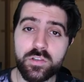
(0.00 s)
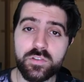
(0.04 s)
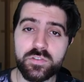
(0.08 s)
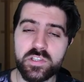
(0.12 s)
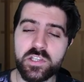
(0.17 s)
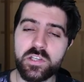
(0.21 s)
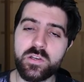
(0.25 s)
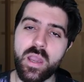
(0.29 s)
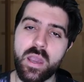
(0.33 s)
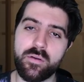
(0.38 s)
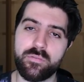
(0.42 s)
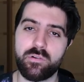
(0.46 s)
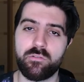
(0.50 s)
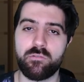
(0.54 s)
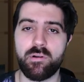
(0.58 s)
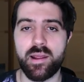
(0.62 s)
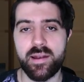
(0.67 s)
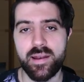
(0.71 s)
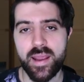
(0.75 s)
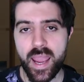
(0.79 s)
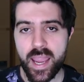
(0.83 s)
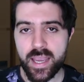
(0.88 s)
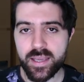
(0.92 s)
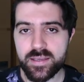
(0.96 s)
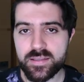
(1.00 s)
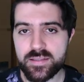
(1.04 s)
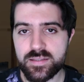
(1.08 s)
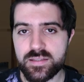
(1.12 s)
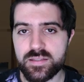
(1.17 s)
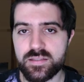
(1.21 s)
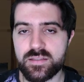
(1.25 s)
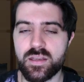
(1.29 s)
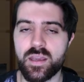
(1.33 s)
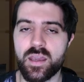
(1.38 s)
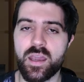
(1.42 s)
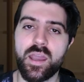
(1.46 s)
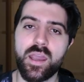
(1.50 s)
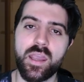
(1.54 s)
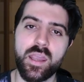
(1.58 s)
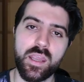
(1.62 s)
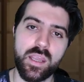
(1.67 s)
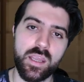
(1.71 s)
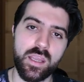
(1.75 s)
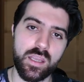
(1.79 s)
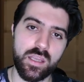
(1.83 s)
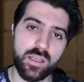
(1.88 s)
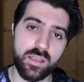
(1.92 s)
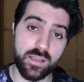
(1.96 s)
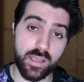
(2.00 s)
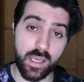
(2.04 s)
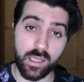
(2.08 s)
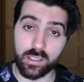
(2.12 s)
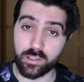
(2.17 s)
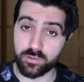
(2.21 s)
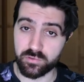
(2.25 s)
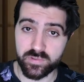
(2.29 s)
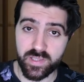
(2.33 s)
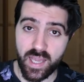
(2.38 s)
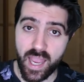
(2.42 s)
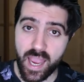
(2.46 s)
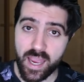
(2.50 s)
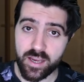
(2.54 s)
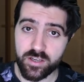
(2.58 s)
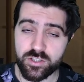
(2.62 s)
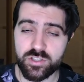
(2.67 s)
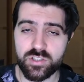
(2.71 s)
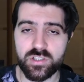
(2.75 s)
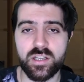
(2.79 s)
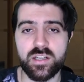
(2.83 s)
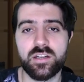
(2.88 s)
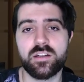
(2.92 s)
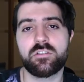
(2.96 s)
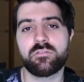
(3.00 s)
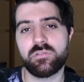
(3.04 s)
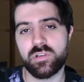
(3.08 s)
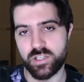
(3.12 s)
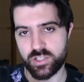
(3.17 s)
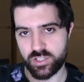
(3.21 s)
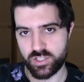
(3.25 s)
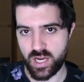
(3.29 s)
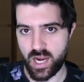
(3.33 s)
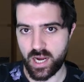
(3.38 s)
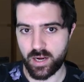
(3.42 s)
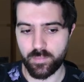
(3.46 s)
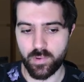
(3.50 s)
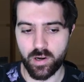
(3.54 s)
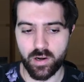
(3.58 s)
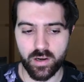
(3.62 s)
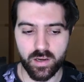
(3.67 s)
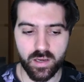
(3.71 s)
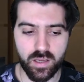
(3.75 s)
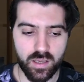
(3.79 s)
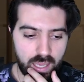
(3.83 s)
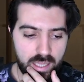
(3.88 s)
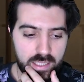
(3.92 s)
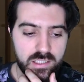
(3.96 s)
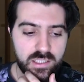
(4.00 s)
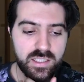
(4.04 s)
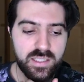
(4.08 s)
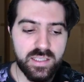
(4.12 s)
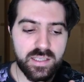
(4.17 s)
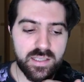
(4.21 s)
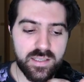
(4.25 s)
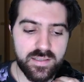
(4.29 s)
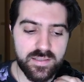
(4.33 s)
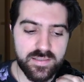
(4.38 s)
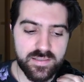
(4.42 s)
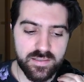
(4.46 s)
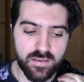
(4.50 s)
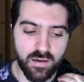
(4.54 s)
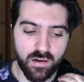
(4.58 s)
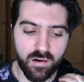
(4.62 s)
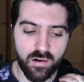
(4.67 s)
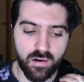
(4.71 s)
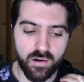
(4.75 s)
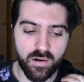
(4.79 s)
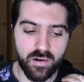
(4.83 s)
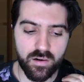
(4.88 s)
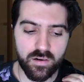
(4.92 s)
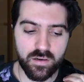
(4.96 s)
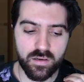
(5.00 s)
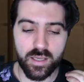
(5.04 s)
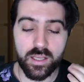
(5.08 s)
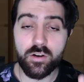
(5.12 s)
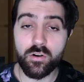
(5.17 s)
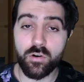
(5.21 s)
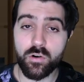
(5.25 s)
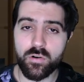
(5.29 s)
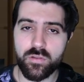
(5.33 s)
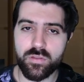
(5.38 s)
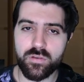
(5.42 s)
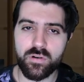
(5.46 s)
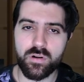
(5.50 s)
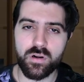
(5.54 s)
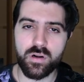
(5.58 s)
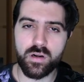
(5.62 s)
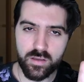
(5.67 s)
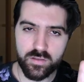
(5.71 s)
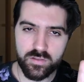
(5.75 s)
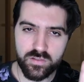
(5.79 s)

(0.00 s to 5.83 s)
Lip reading: you'll see you have a red X, a yellow dash, and a green check mark, and these are, in order,